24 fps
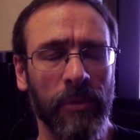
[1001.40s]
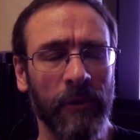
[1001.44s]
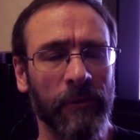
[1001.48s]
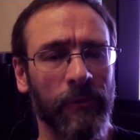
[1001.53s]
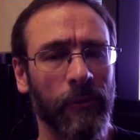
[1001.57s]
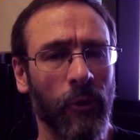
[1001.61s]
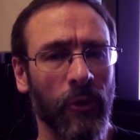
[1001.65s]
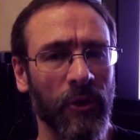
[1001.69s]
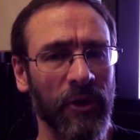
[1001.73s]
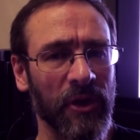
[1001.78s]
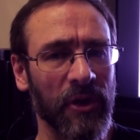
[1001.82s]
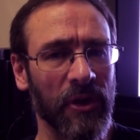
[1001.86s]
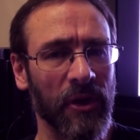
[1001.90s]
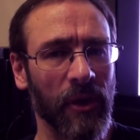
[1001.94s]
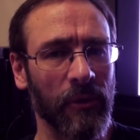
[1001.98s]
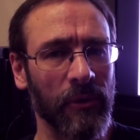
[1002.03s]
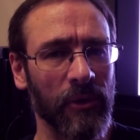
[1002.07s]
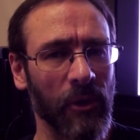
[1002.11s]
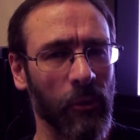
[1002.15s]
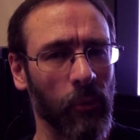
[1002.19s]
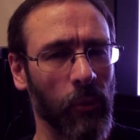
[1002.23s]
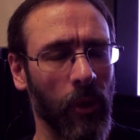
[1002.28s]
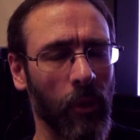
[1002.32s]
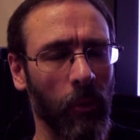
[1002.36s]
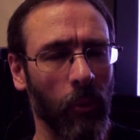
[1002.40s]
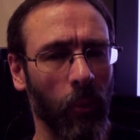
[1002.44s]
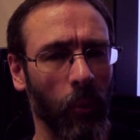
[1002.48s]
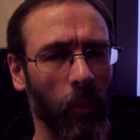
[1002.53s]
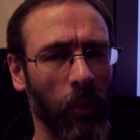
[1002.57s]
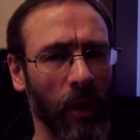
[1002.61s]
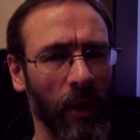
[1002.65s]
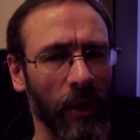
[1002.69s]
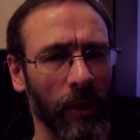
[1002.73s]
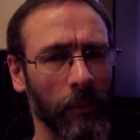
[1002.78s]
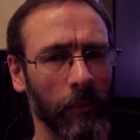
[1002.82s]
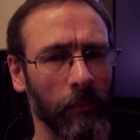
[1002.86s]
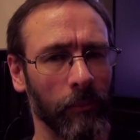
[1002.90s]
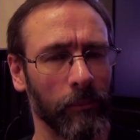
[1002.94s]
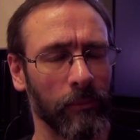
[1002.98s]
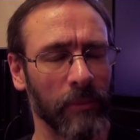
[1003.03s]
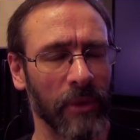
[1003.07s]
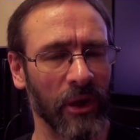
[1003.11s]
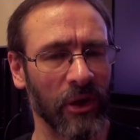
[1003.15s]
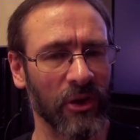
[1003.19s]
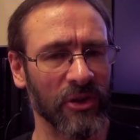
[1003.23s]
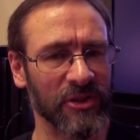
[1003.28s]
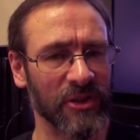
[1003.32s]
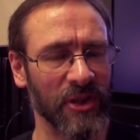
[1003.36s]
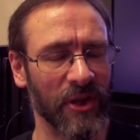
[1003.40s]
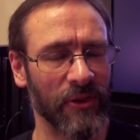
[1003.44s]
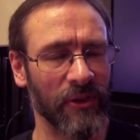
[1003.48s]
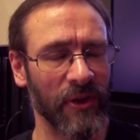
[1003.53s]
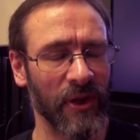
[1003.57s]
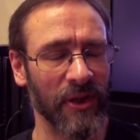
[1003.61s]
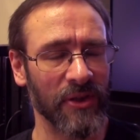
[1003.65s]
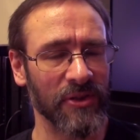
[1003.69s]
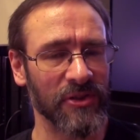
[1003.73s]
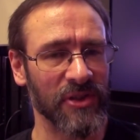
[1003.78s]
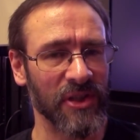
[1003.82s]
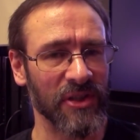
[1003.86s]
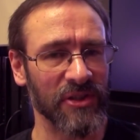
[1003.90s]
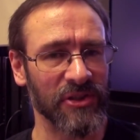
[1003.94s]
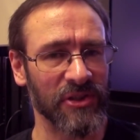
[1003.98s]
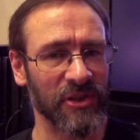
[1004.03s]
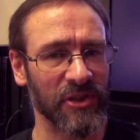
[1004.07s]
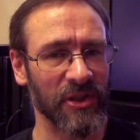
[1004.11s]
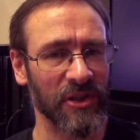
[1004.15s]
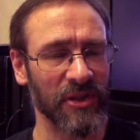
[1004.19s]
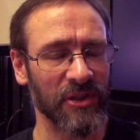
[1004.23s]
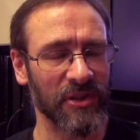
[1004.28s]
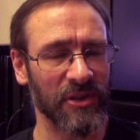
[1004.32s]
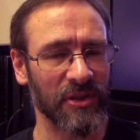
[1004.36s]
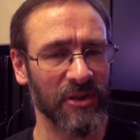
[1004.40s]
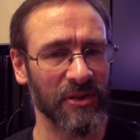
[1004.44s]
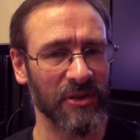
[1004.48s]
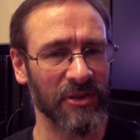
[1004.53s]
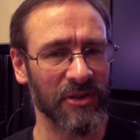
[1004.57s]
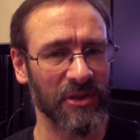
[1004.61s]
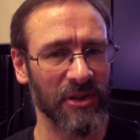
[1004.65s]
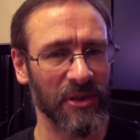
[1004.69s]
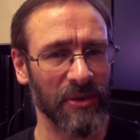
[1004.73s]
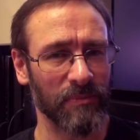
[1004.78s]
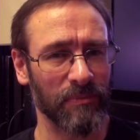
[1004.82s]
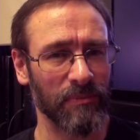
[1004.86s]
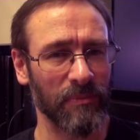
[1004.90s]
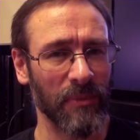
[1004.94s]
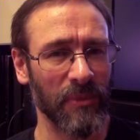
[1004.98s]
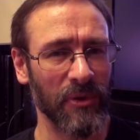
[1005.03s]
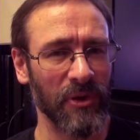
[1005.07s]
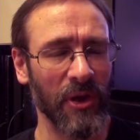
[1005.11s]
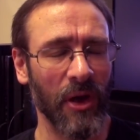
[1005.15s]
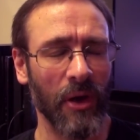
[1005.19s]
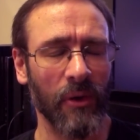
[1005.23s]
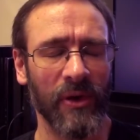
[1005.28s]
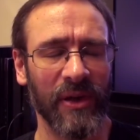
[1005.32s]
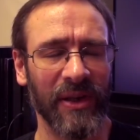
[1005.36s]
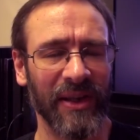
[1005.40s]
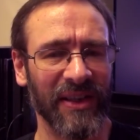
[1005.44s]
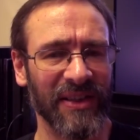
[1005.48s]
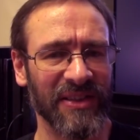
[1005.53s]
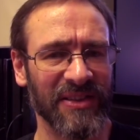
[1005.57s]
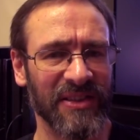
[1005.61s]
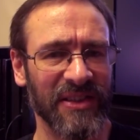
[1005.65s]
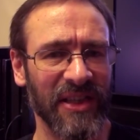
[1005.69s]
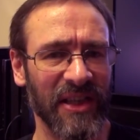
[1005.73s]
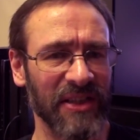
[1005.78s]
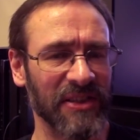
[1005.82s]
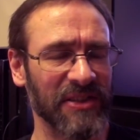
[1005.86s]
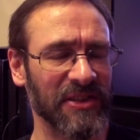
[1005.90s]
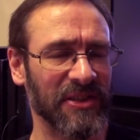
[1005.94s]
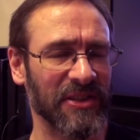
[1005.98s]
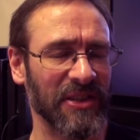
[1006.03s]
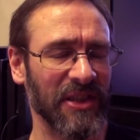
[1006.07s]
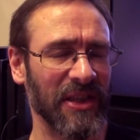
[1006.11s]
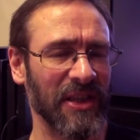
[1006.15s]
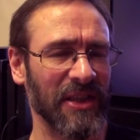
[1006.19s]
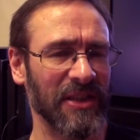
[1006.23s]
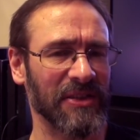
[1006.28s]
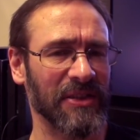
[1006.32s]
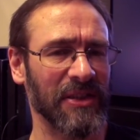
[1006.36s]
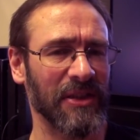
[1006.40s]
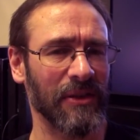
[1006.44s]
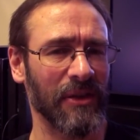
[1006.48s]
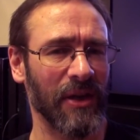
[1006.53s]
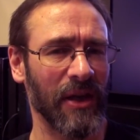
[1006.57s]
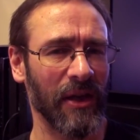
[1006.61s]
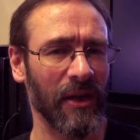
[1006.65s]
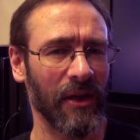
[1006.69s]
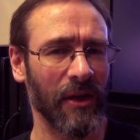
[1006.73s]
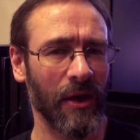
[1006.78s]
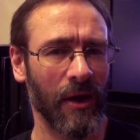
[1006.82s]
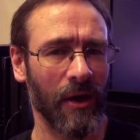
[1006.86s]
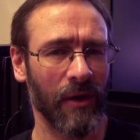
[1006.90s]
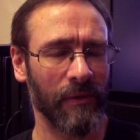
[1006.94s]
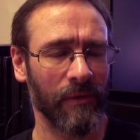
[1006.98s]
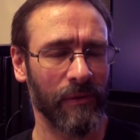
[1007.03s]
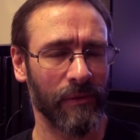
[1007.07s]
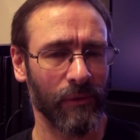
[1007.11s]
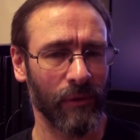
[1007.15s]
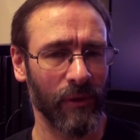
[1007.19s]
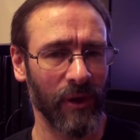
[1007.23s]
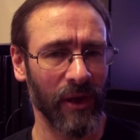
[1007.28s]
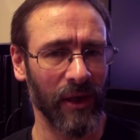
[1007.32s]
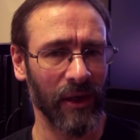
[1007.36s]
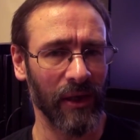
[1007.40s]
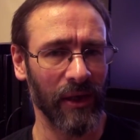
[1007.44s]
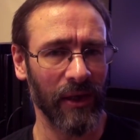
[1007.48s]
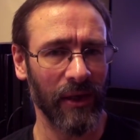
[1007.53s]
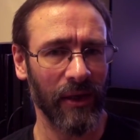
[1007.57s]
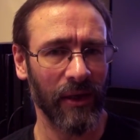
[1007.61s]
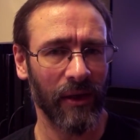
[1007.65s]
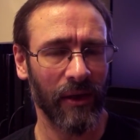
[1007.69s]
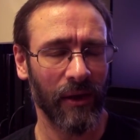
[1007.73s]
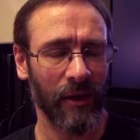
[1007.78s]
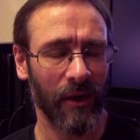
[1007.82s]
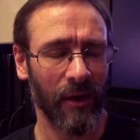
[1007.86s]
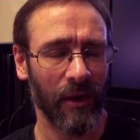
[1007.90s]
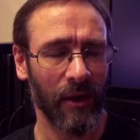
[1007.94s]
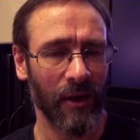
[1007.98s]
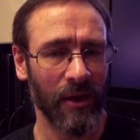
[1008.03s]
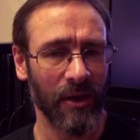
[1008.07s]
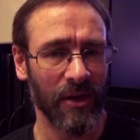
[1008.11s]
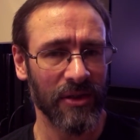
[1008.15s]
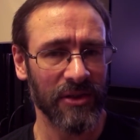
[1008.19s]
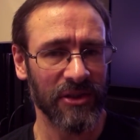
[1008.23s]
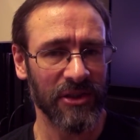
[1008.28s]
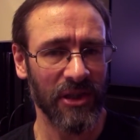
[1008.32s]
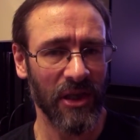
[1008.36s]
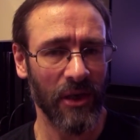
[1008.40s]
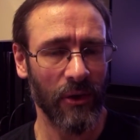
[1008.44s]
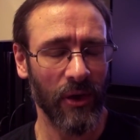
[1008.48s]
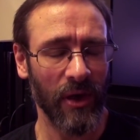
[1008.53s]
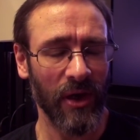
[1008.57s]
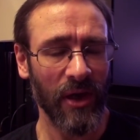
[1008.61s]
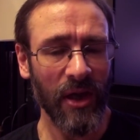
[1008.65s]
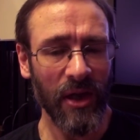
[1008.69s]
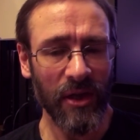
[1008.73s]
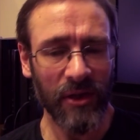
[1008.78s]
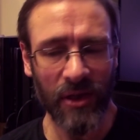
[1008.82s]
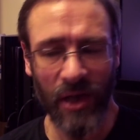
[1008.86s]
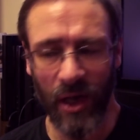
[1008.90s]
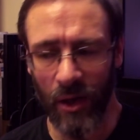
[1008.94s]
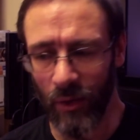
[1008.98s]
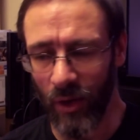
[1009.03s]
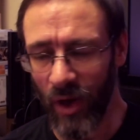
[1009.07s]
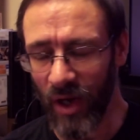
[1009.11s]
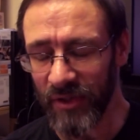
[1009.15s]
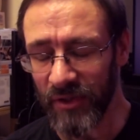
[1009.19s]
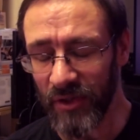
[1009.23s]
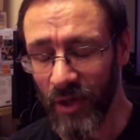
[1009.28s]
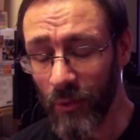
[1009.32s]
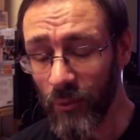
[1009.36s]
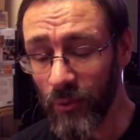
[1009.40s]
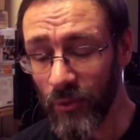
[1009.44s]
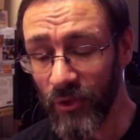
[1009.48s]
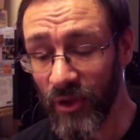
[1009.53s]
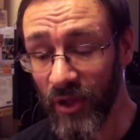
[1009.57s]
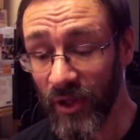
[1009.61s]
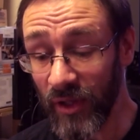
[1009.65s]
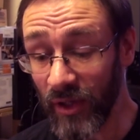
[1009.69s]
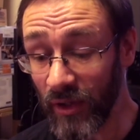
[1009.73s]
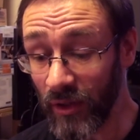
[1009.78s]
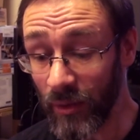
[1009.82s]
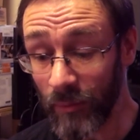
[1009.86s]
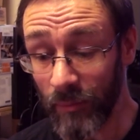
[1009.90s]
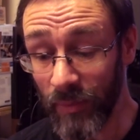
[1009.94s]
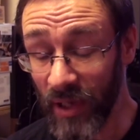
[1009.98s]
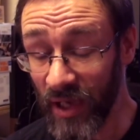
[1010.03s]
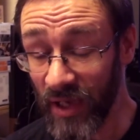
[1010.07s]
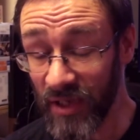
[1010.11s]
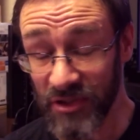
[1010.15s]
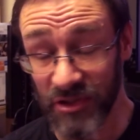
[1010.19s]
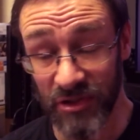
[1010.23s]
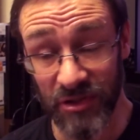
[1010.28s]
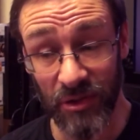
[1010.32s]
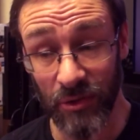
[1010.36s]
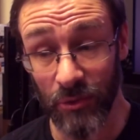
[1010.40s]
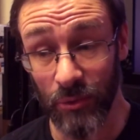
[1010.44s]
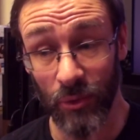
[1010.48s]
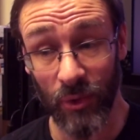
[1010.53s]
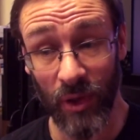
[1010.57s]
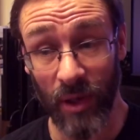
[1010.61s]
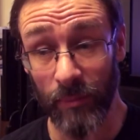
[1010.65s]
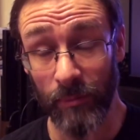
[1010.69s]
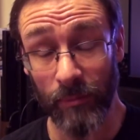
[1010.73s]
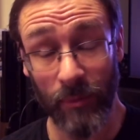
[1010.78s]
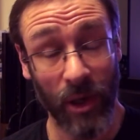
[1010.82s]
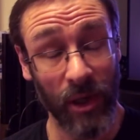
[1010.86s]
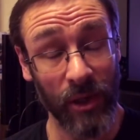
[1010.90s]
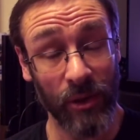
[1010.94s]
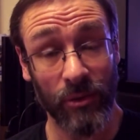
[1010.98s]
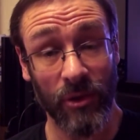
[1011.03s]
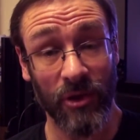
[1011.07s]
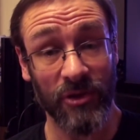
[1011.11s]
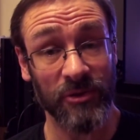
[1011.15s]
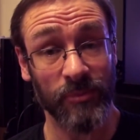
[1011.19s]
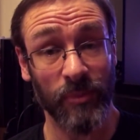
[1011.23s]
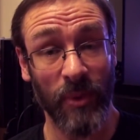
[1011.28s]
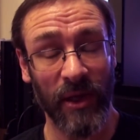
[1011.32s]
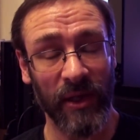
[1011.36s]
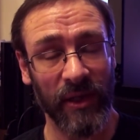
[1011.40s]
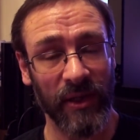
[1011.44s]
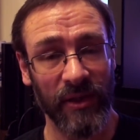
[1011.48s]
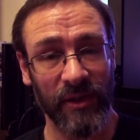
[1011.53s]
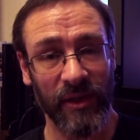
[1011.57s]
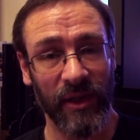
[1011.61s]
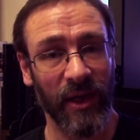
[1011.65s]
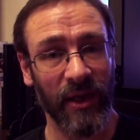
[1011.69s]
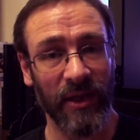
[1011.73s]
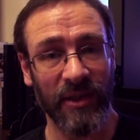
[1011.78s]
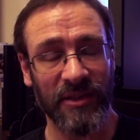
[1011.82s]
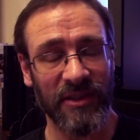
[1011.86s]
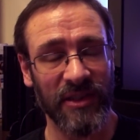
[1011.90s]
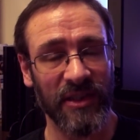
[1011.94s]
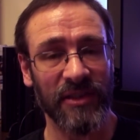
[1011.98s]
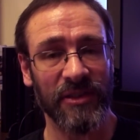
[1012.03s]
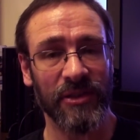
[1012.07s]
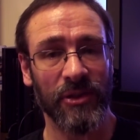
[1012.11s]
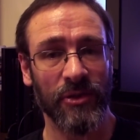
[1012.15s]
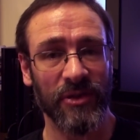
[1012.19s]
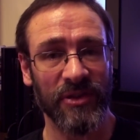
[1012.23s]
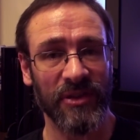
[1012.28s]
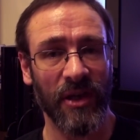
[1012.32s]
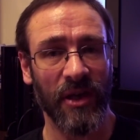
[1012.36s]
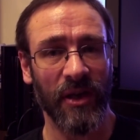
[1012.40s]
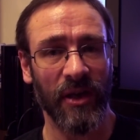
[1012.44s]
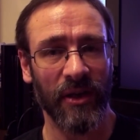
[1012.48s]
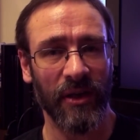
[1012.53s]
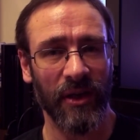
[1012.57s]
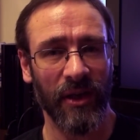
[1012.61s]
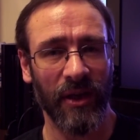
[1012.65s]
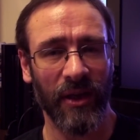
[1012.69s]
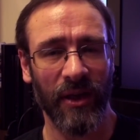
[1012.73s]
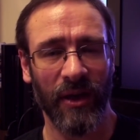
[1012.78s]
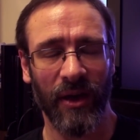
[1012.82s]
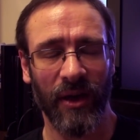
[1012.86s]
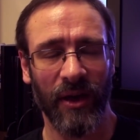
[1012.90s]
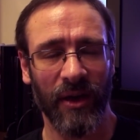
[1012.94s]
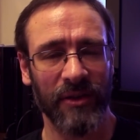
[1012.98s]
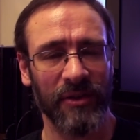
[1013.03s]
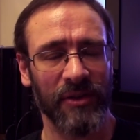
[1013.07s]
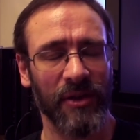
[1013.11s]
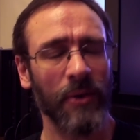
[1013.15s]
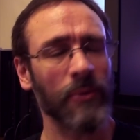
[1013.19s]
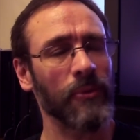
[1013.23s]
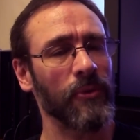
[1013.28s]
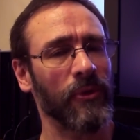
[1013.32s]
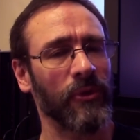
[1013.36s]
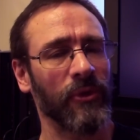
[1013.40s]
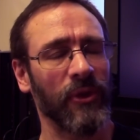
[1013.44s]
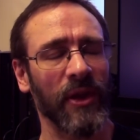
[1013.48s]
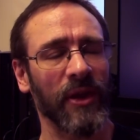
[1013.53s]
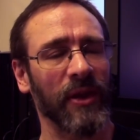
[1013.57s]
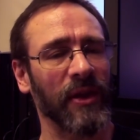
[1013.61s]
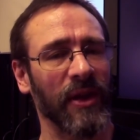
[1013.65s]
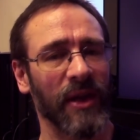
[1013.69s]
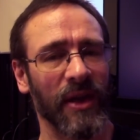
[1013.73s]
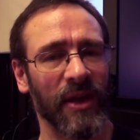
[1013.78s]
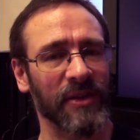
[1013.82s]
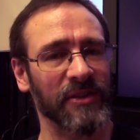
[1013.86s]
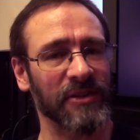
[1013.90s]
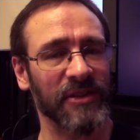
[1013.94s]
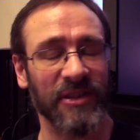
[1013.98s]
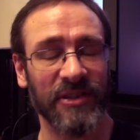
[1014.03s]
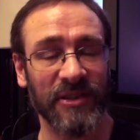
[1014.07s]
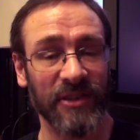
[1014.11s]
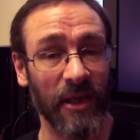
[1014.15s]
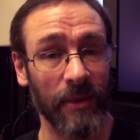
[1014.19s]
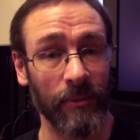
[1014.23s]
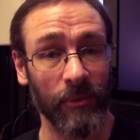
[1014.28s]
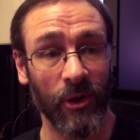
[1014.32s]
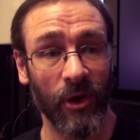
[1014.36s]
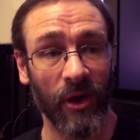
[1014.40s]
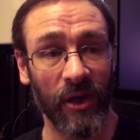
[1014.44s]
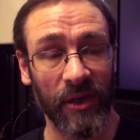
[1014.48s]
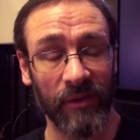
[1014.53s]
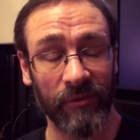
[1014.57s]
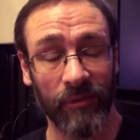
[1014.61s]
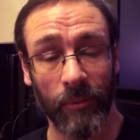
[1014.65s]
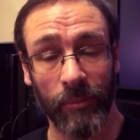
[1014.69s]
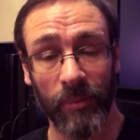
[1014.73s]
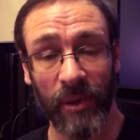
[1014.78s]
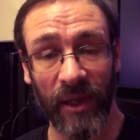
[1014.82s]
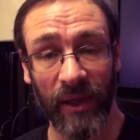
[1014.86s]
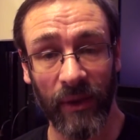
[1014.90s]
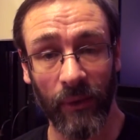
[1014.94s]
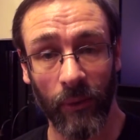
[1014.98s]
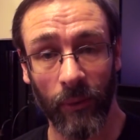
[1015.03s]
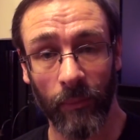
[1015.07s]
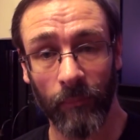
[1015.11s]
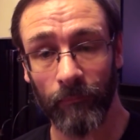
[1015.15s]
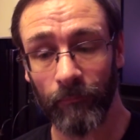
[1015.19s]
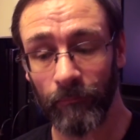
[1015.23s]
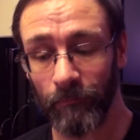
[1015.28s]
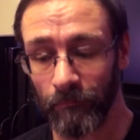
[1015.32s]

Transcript: before you know you want one, because I think just to know it exists isn't enough really. So no, I don't think it compares to micros back in the 80s, because I don't think it has the same kind of appeal.